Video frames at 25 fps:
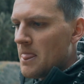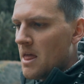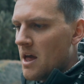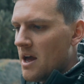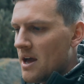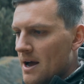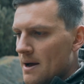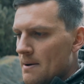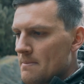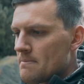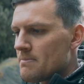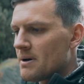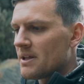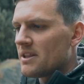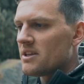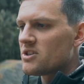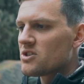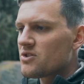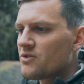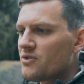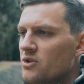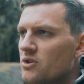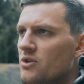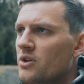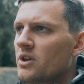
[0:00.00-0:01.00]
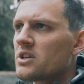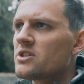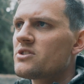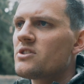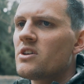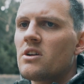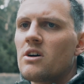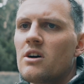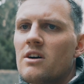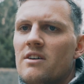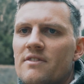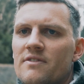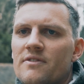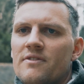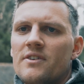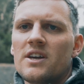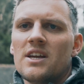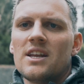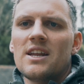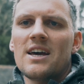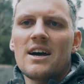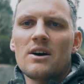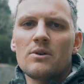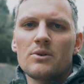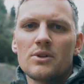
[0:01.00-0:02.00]
But there's a few things that I
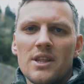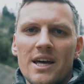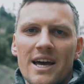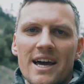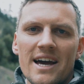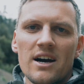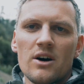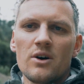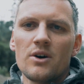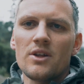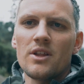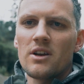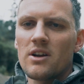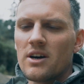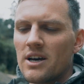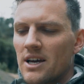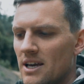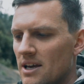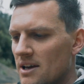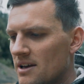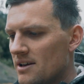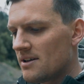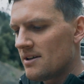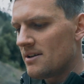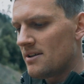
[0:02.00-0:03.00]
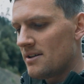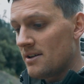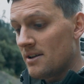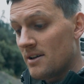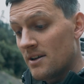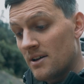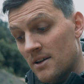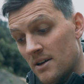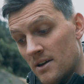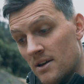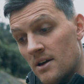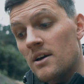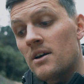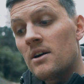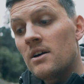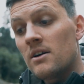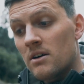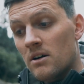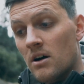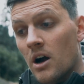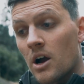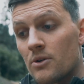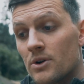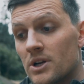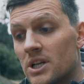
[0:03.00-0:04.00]
figured out with the Howa that
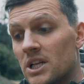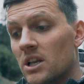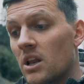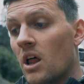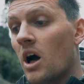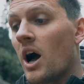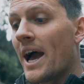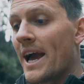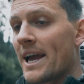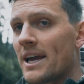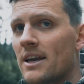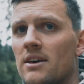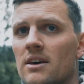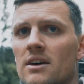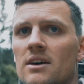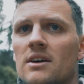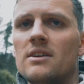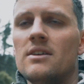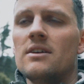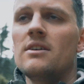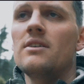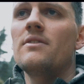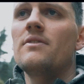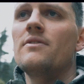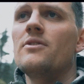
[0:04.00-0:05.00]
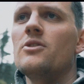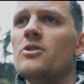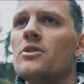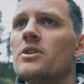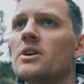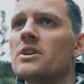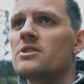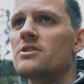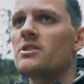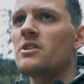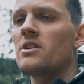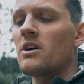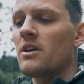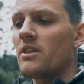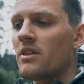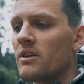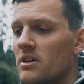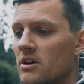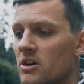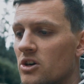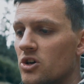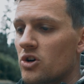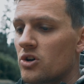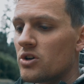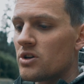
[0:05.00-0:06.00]
I really like. A few things that I
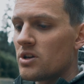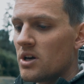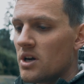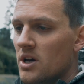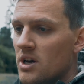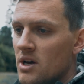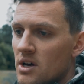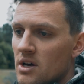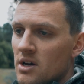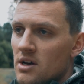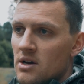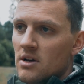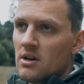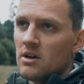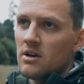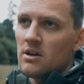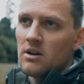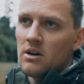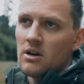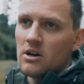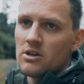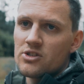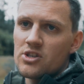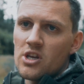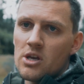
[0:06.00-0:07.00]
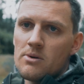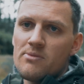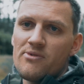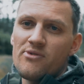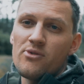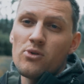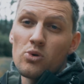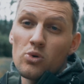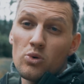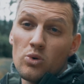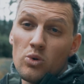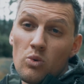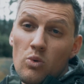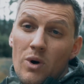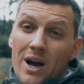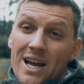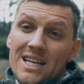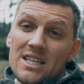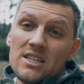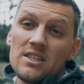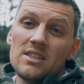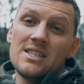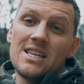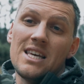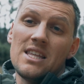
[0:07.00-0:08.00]
think are good. I was saying before, all the
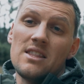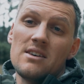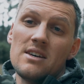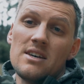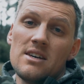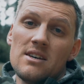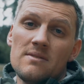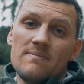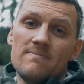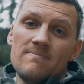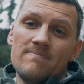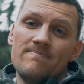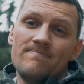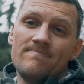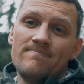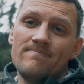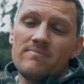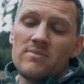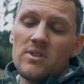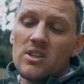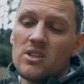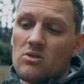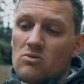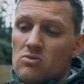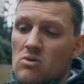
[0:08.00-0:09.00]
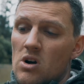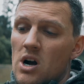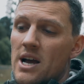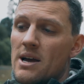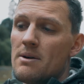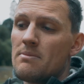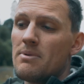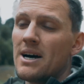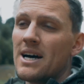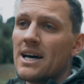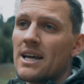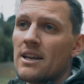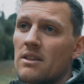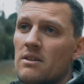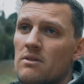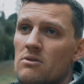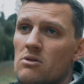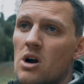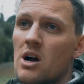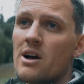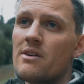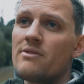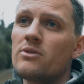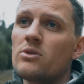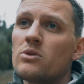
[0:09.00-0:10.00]
weight is in the right part of the
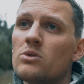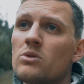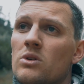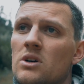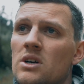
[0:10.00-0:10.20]
rifle.